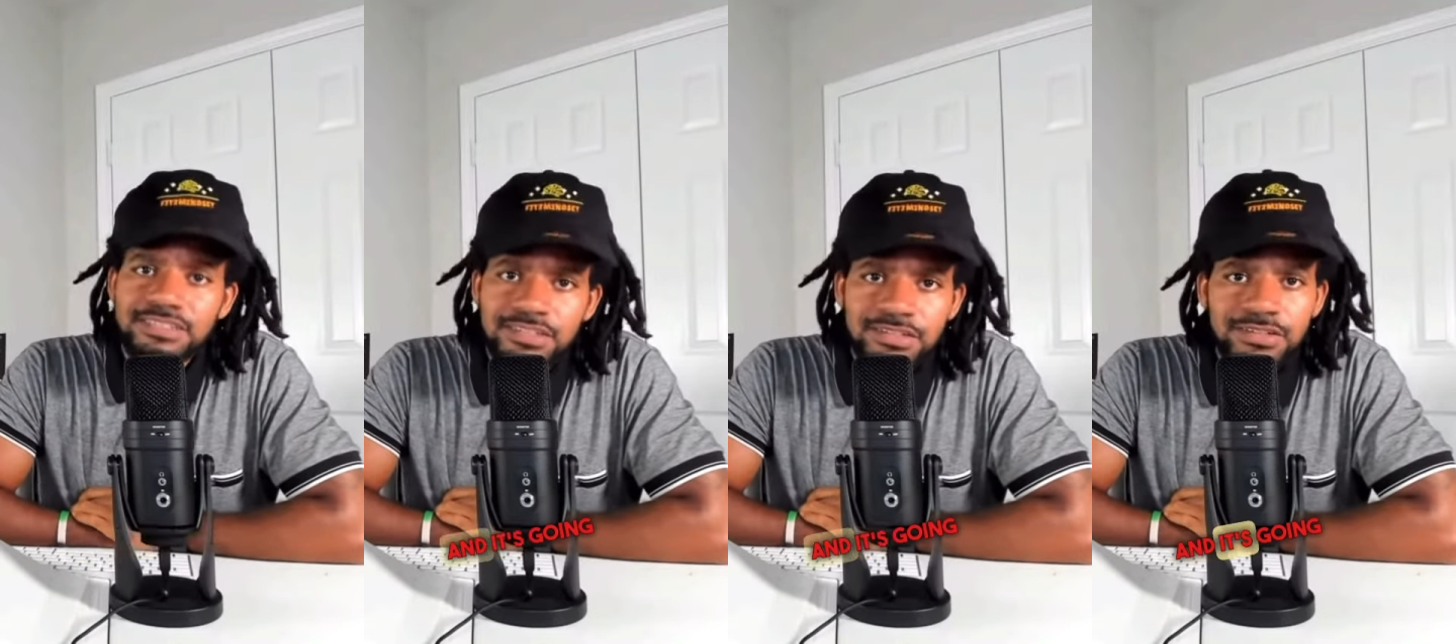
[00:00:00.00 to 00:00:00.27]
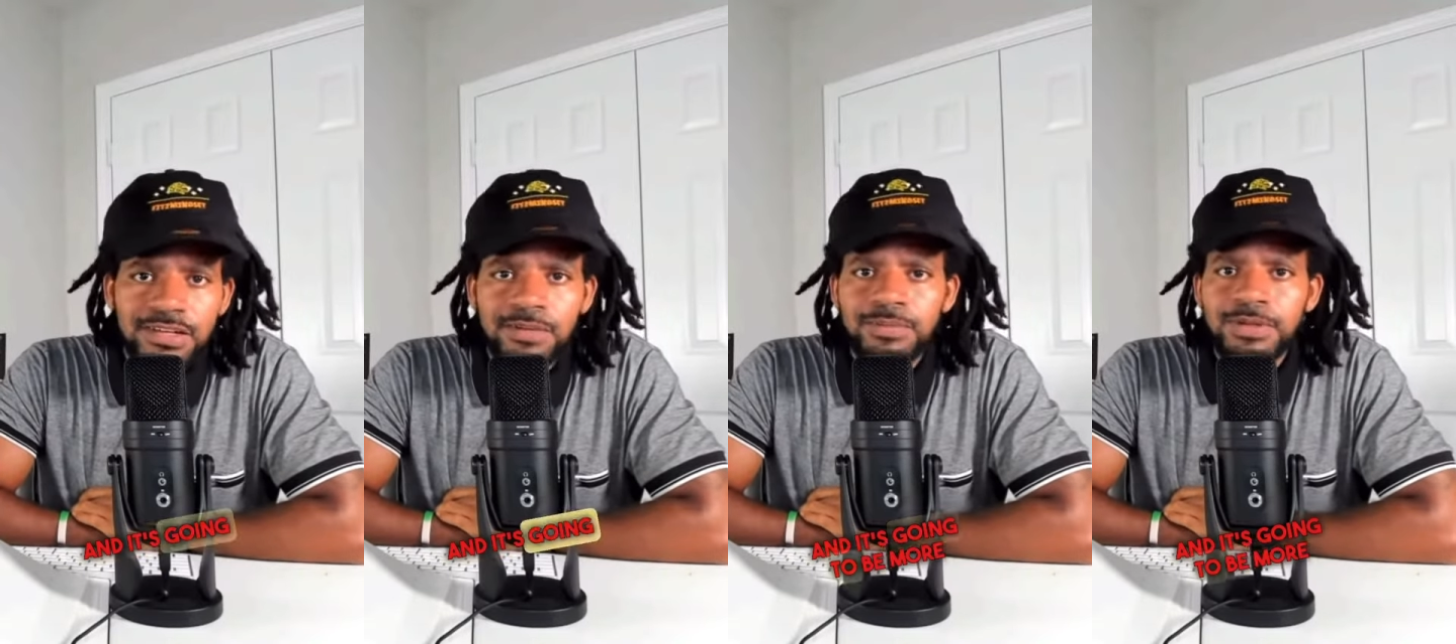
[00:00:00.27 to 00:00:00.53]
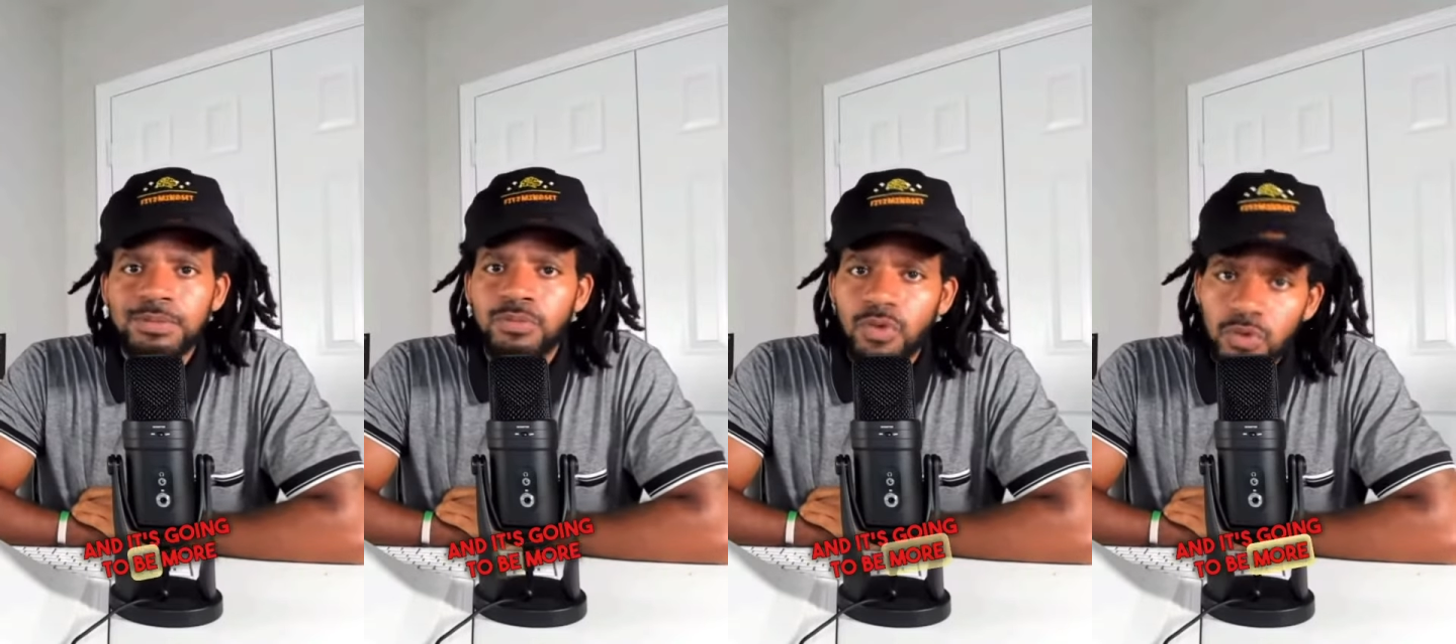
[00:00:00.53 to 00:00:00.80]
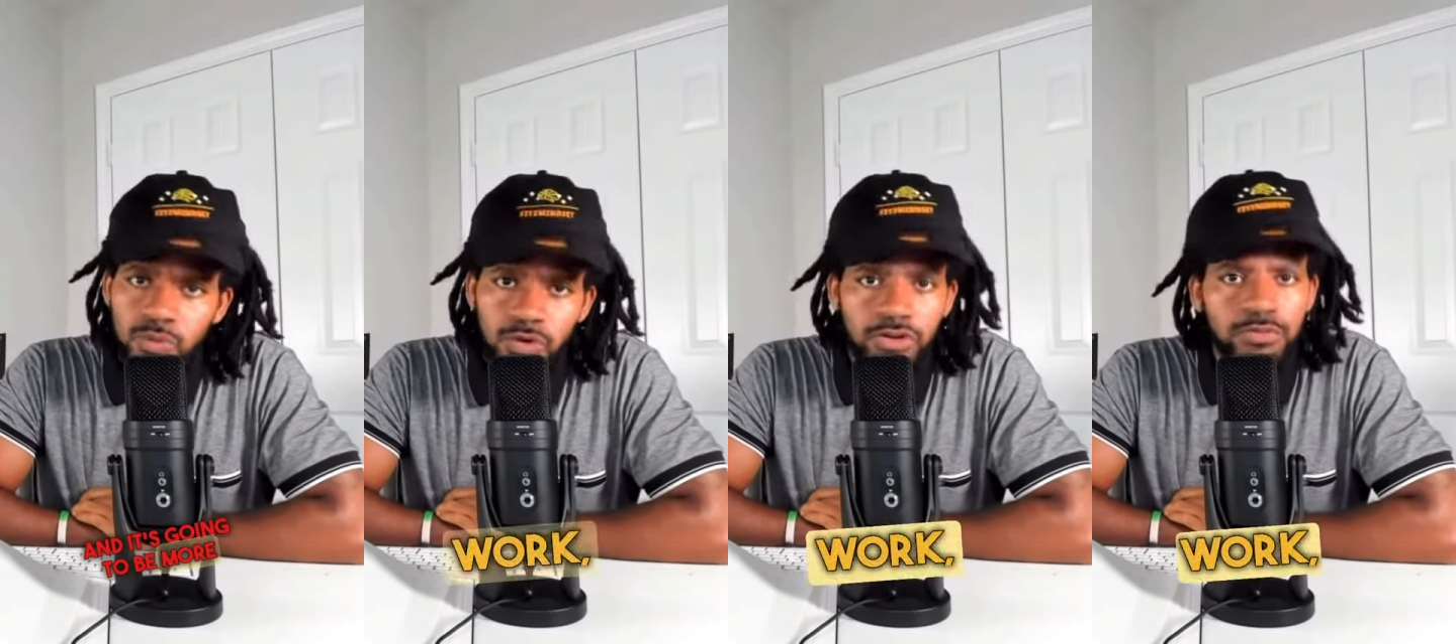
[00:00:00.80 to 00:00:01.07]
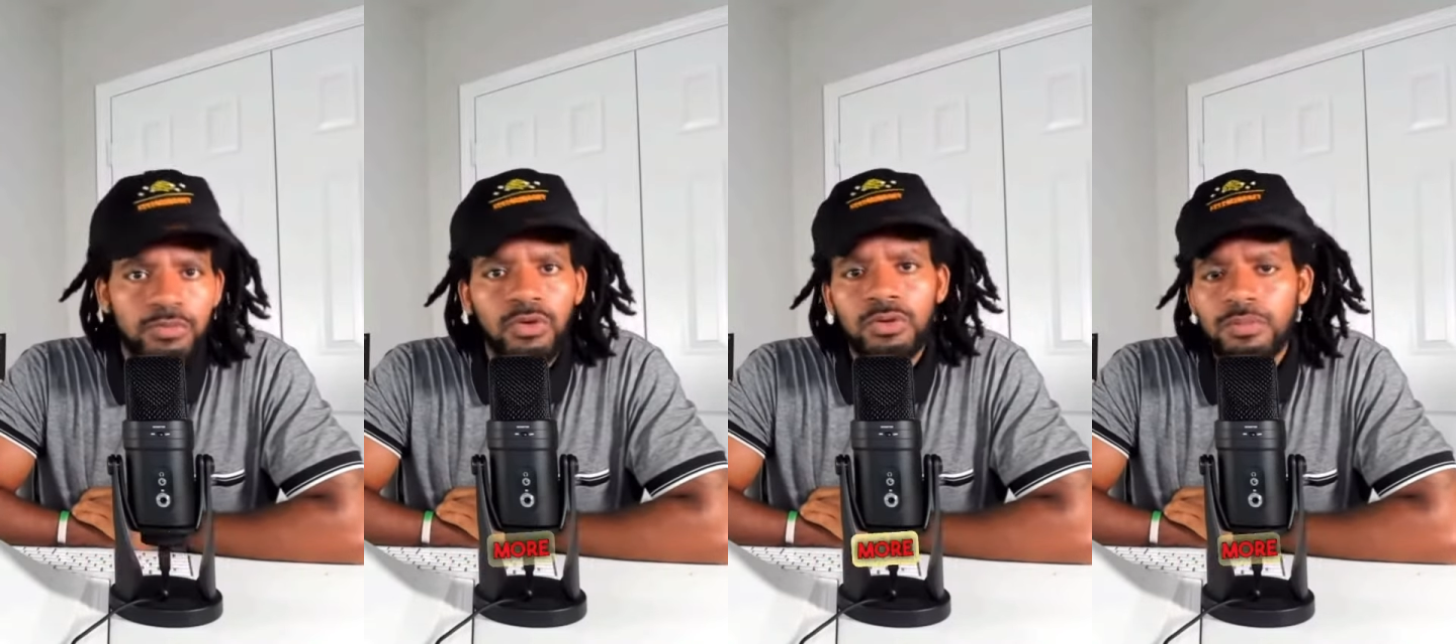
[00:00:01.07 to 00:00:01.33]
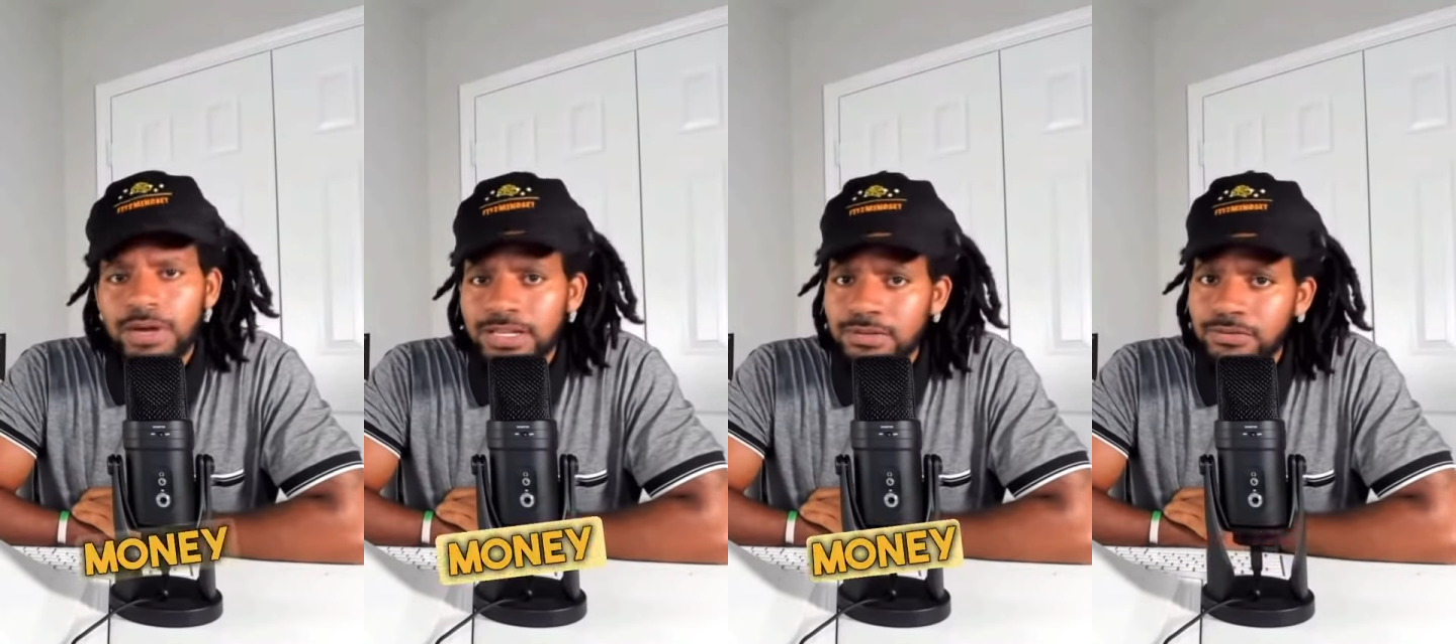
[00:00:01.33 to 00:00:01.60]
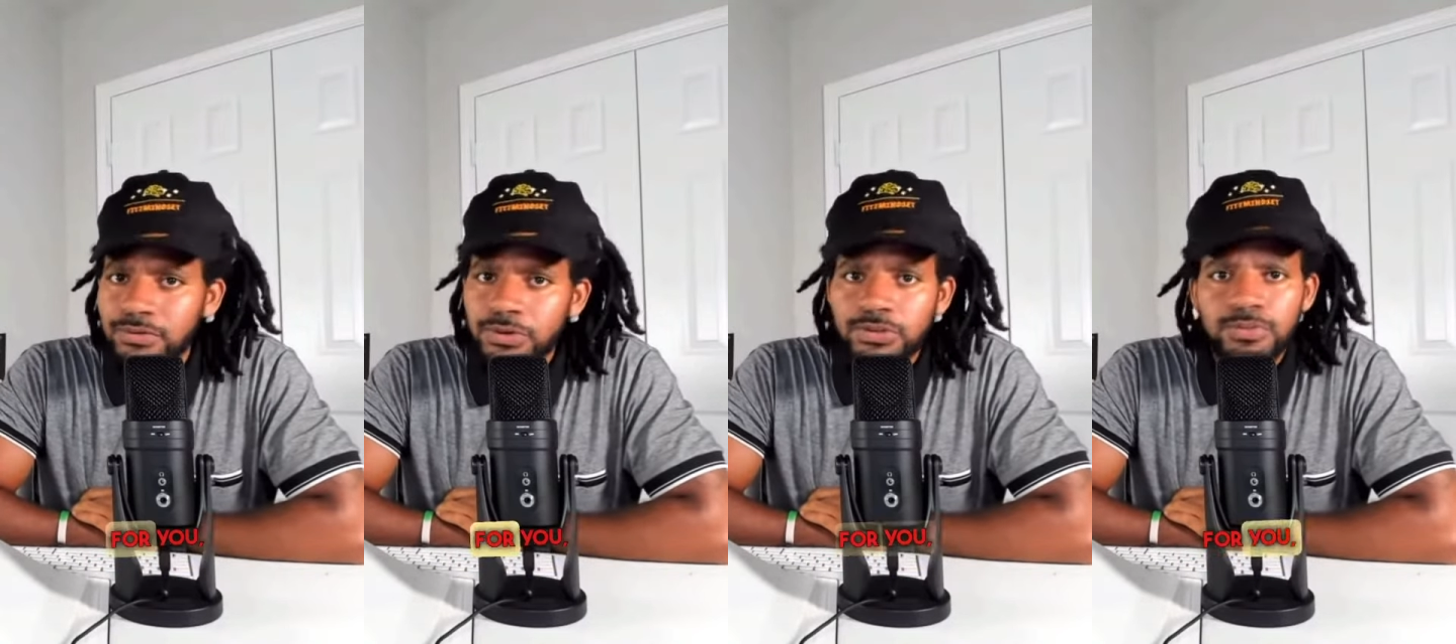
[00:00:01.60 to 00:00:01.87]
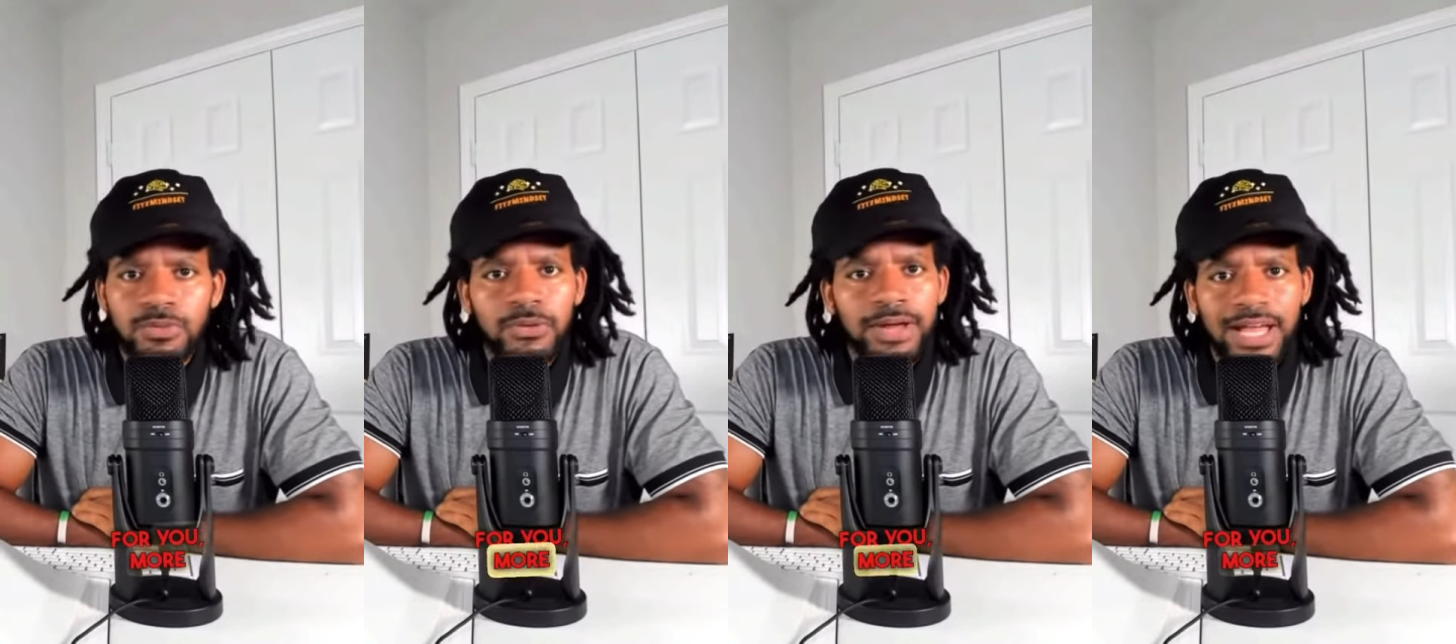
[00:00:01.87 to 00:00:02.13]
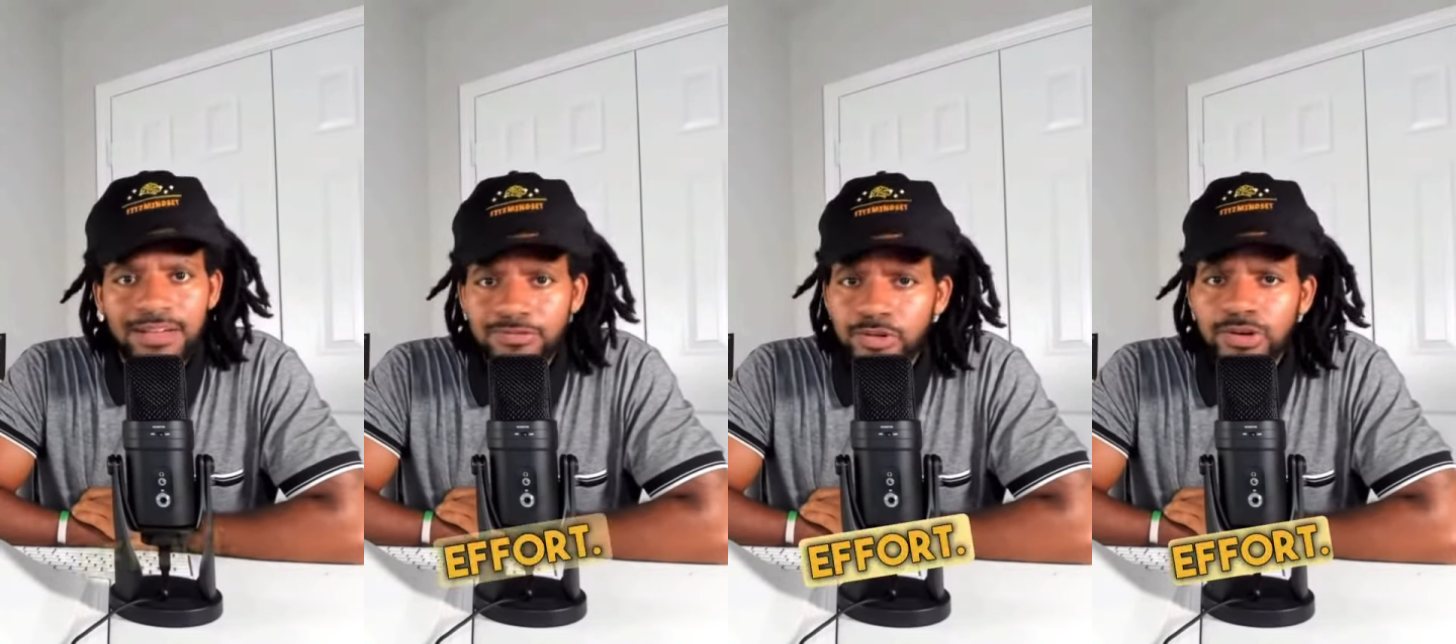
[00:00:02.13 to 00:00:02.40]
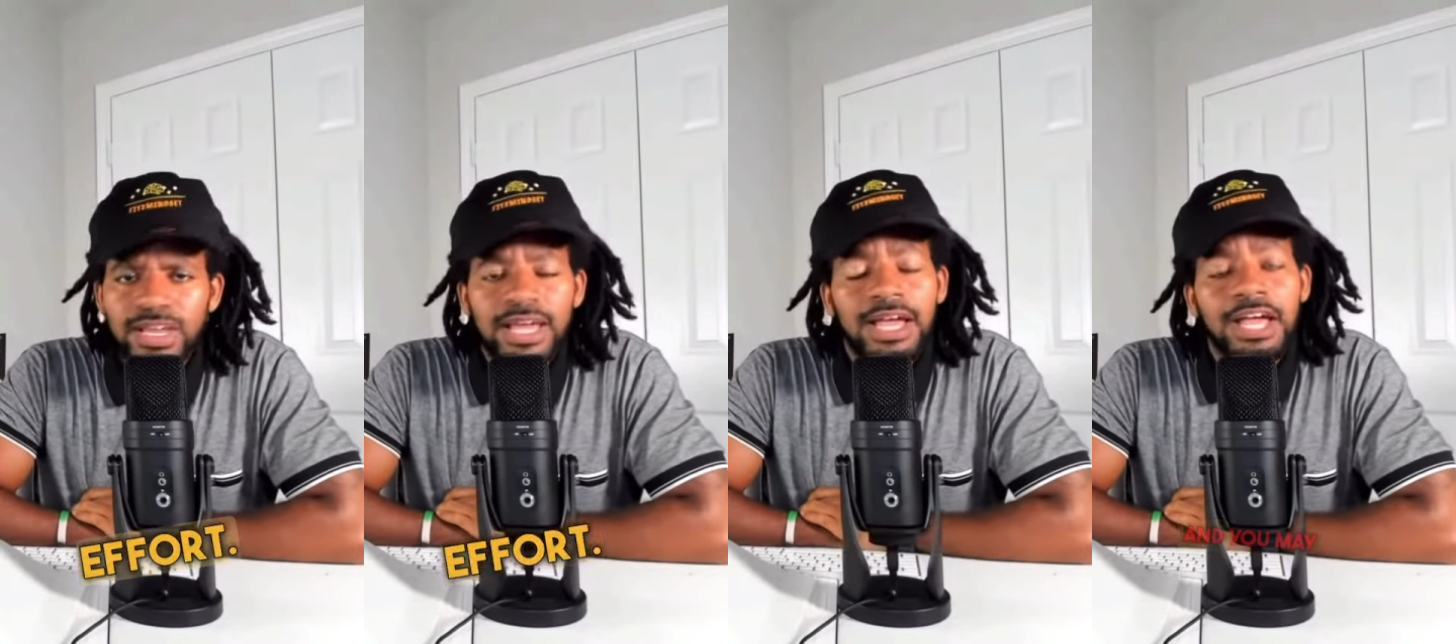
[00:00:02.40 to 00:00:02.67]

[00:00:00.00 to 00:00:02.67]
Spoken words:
and it's going to be more work, more money for you, more effort,